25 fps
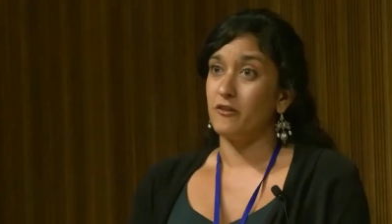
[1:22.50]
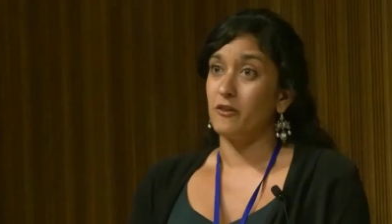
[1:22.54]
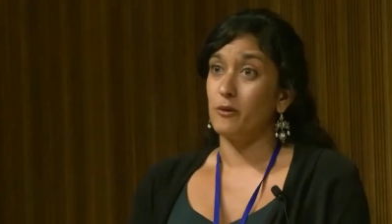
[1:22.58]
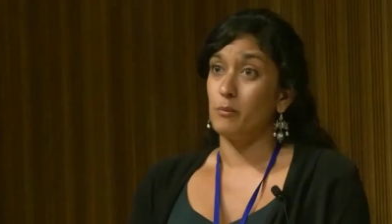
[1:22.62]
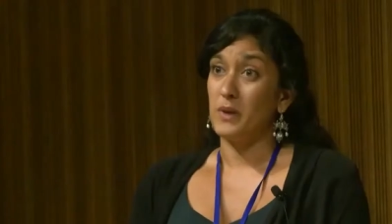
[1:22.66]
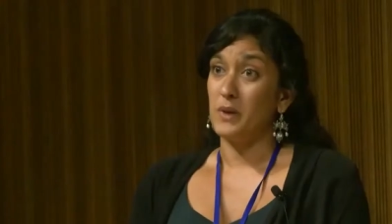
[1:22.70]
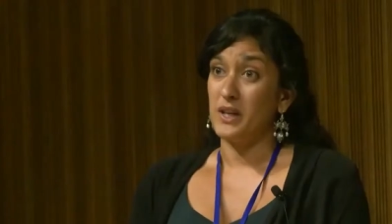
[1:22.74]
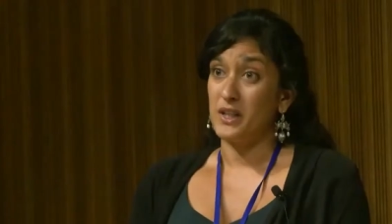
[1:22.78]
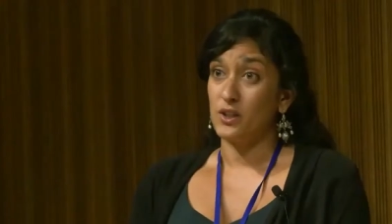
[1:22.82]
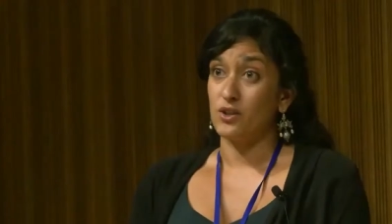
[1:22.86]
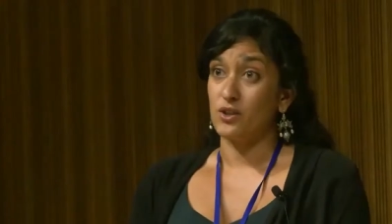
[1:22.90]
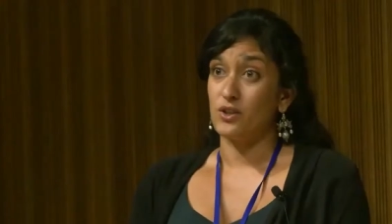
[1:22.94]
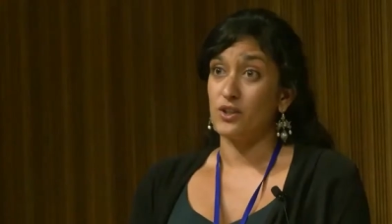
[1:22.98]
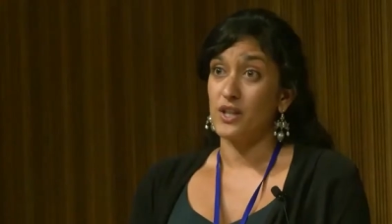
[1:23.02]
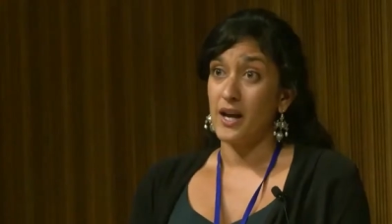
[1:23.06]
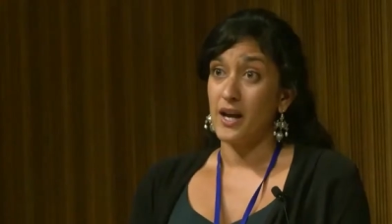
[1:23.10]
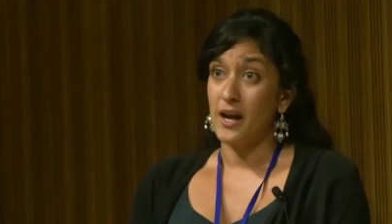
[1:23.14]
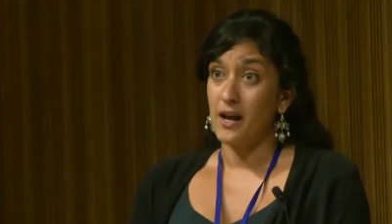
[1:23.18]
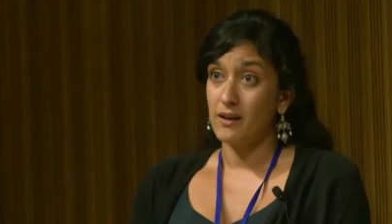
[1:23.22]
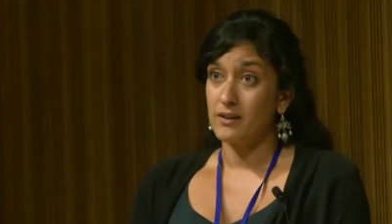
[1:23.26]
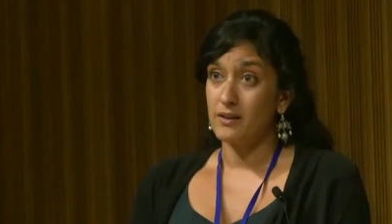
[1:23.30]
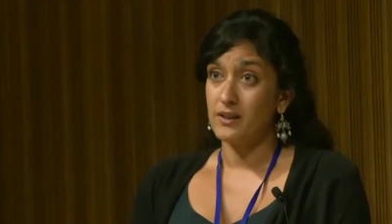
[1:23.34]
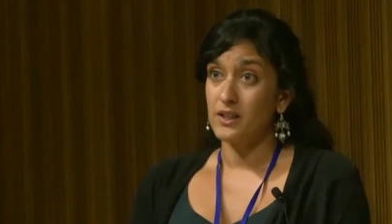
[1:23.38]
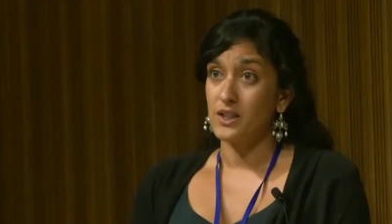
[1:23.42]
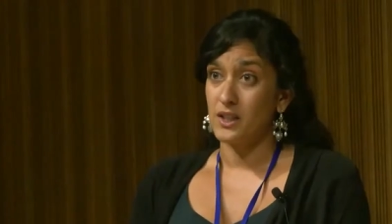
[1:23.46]
of the major
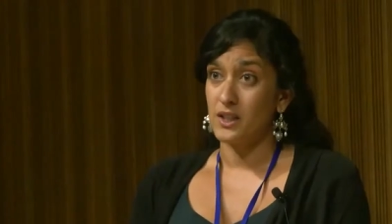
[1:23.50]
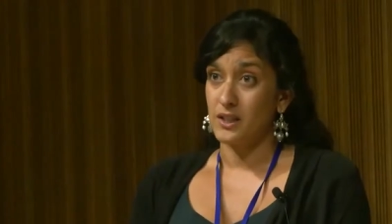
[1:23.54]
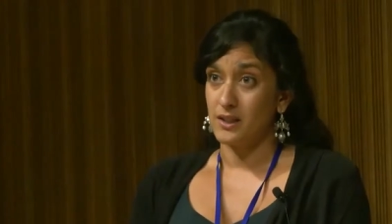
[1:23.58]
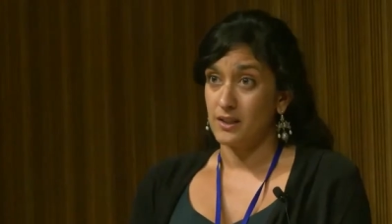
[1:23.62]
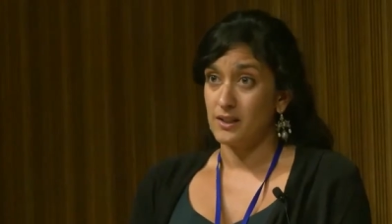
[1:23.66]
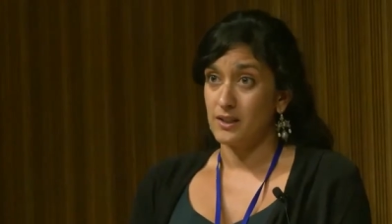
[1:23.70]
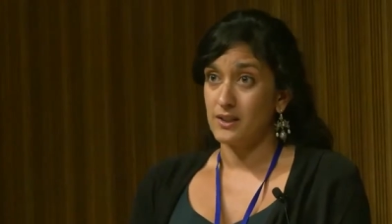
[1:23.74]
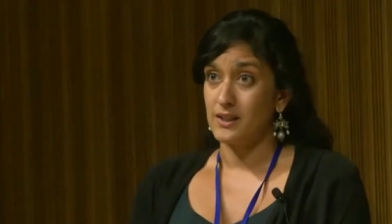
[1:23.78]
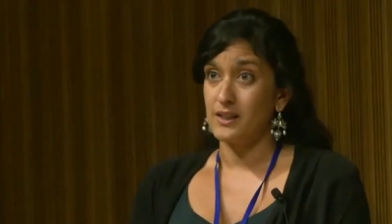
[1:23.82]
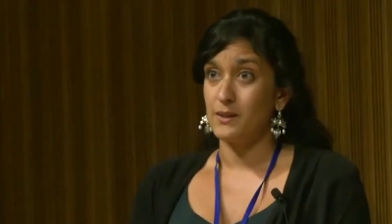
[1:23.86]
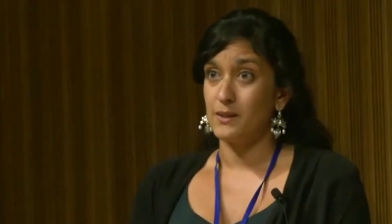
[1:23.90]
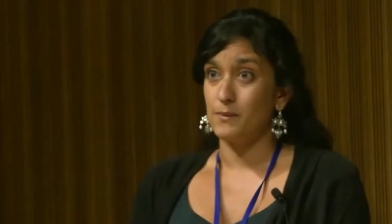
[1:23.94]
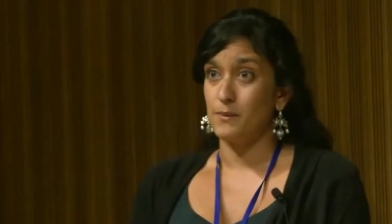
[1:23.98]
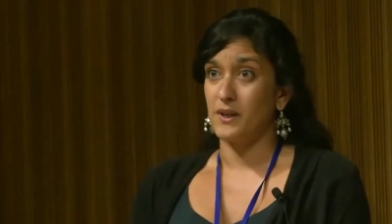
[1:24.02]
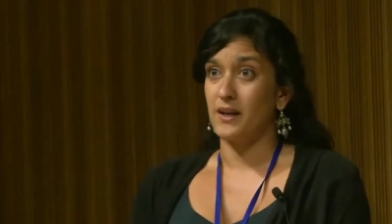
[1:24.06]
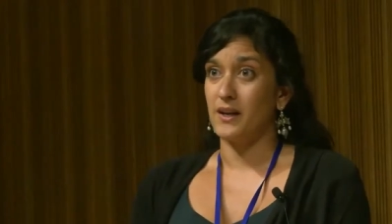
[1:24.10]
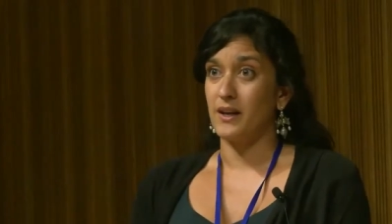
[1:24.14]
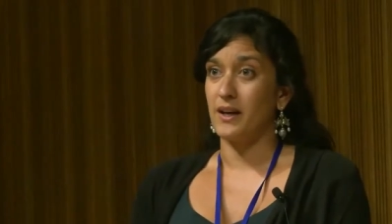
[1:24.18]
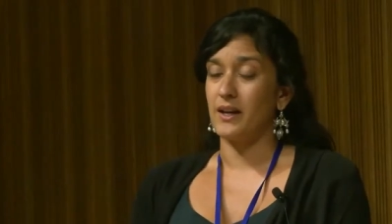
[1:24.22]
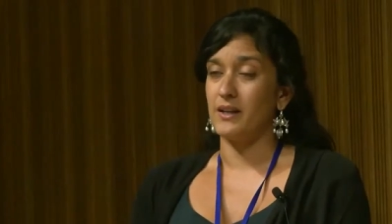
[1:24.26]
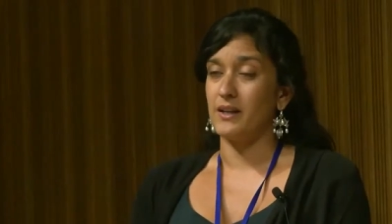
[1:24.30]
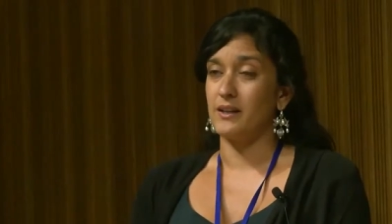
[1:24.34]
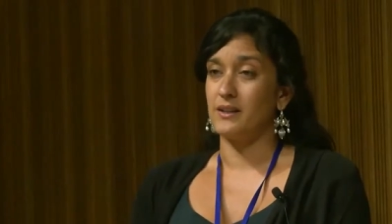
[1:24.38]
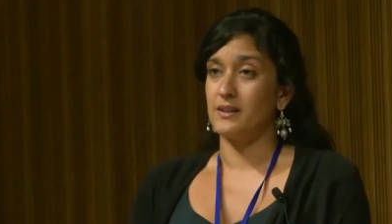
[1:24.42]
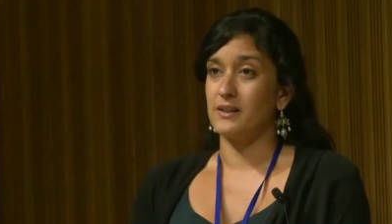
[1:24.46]
challenges is
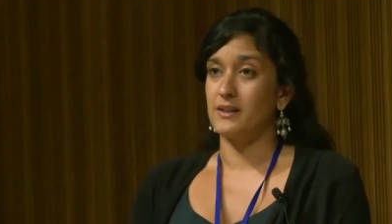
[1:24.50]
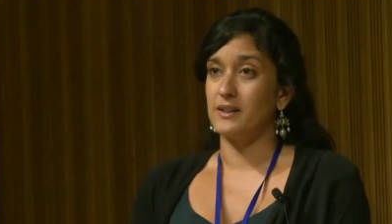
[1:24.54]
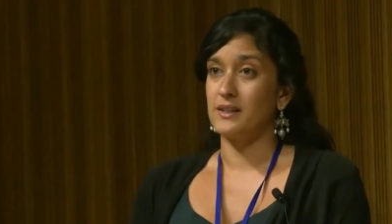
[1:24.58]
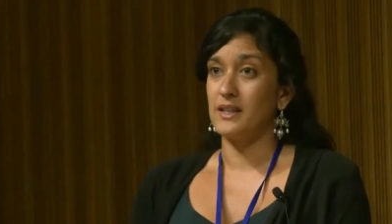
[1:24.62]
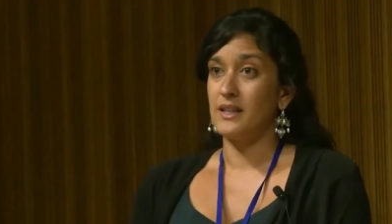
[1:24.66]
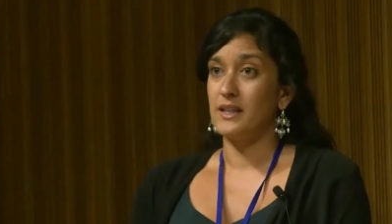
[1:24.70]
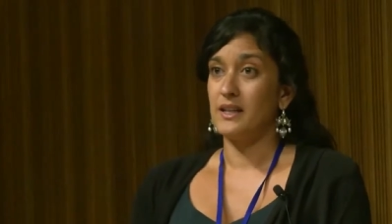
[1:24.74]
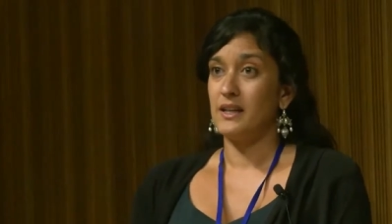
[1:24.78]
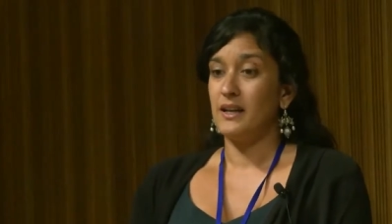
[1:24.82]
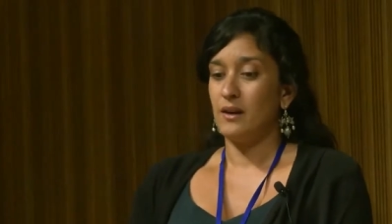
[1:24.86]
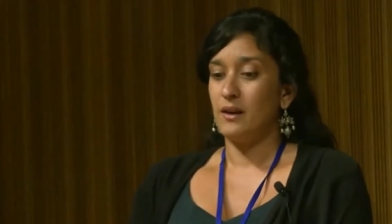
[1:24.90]
because